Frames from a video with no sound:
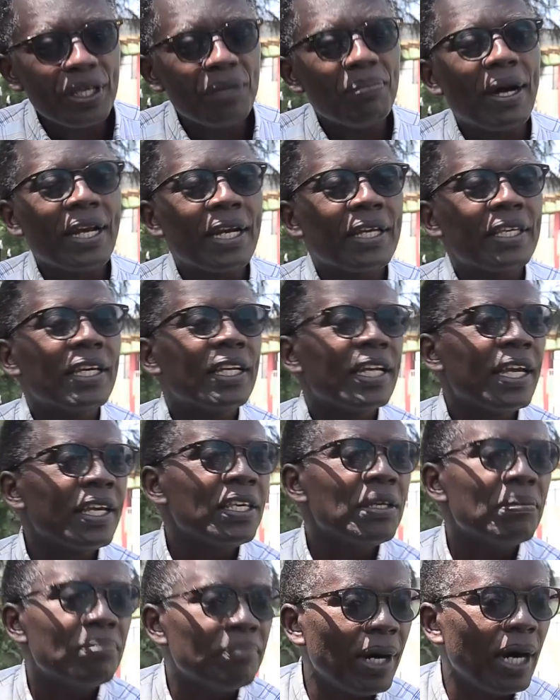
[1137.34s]
y'Imana agenda
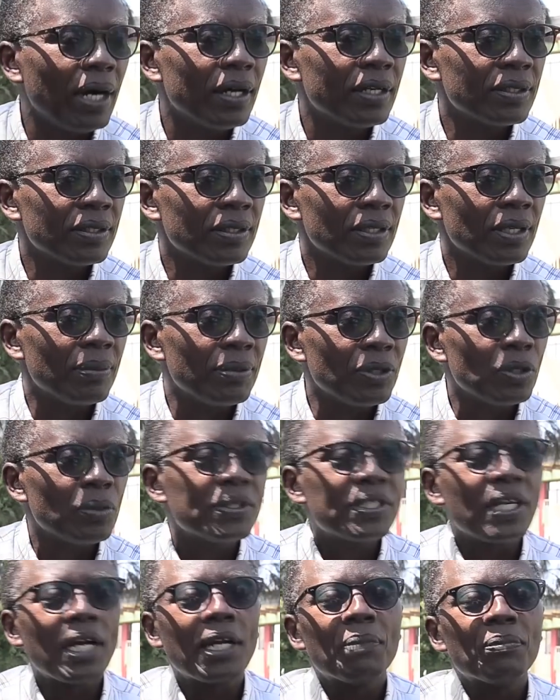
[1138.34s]
himba ibintu
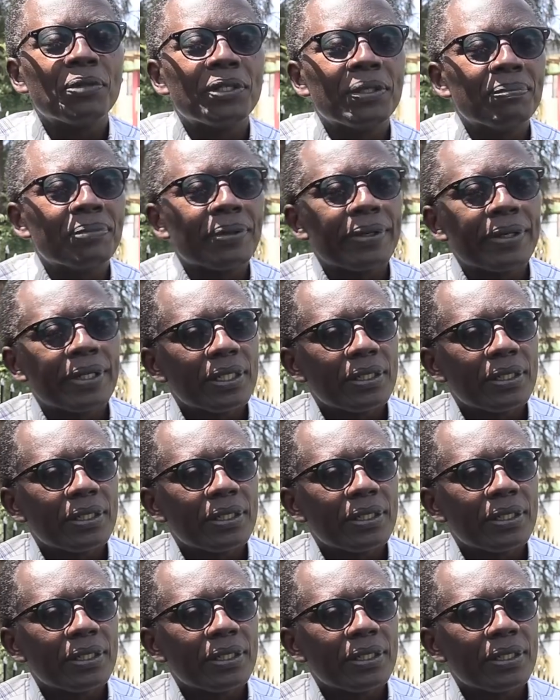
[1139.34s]
bizanamurimbura